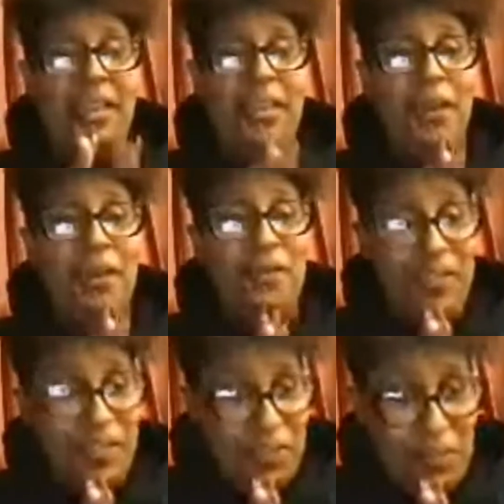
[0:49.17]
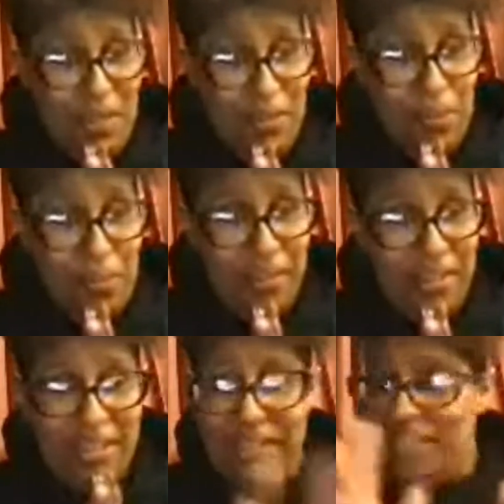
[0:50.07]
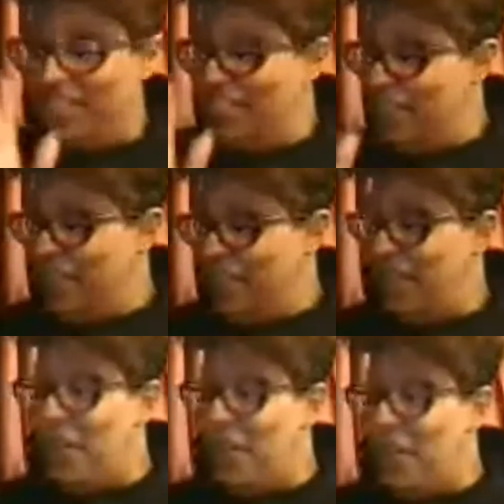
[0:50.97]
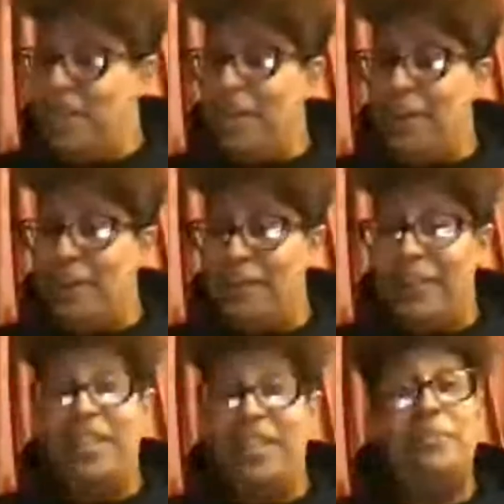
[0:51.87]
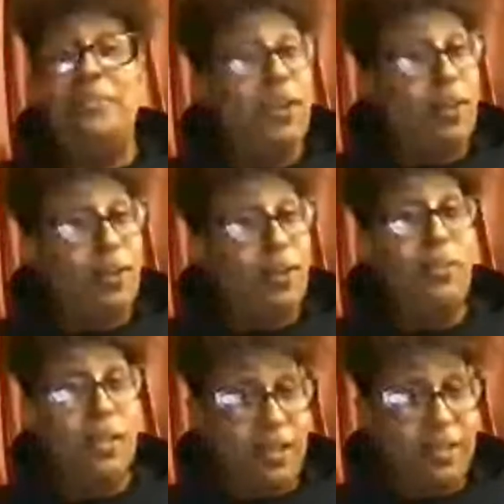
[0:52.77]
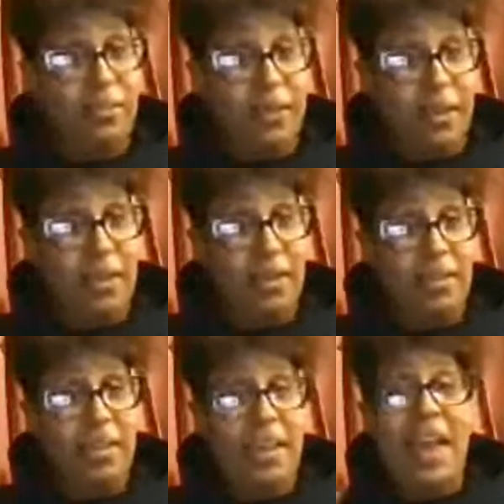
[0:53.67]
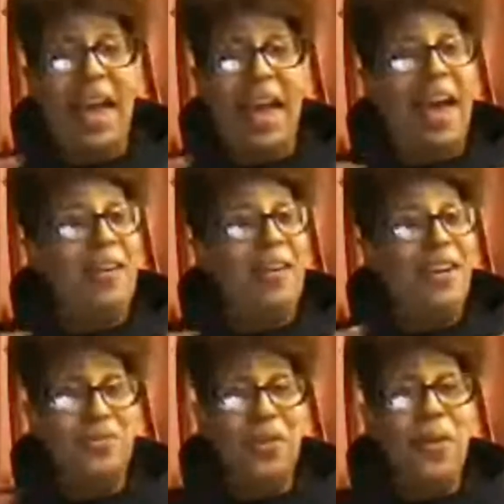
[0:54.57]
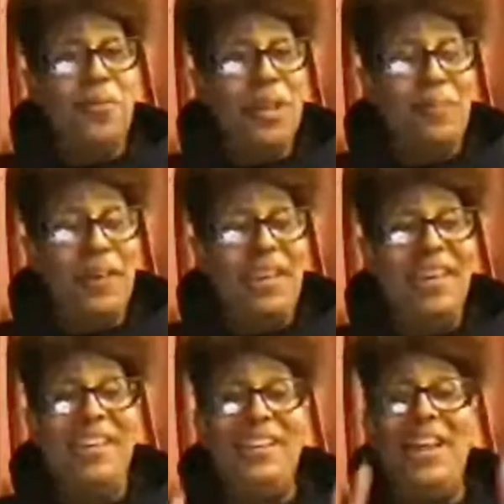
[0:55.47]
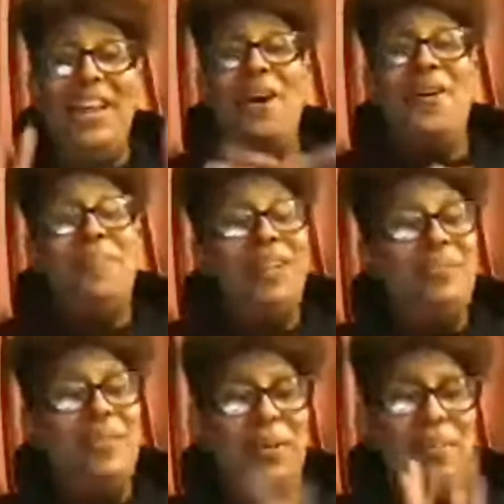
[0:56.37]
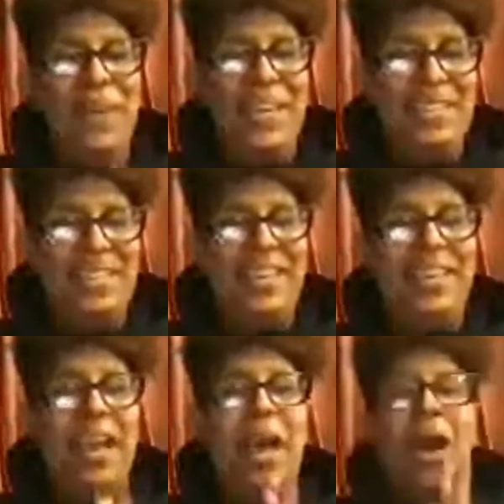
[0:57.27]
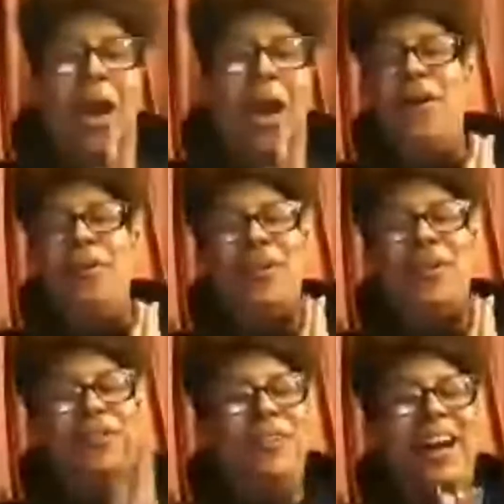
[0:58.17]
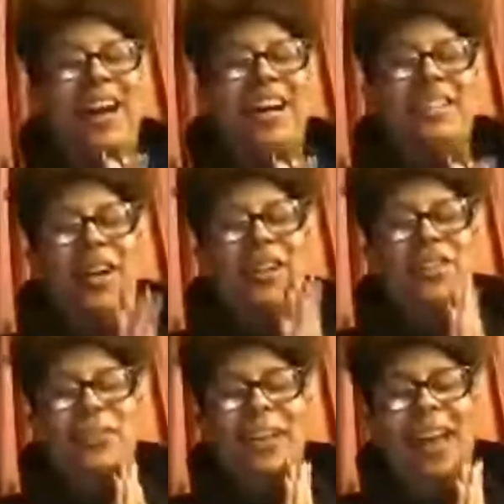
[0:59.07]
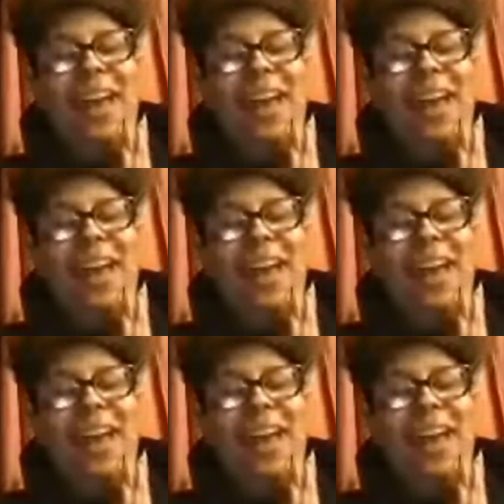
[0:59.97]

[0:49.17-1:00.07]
that hopefully this weekend will bring, because it has been a long week, y'all. It has been a long week, okay? How has your week been? I hope it has been amazing. I hope that you guys are doing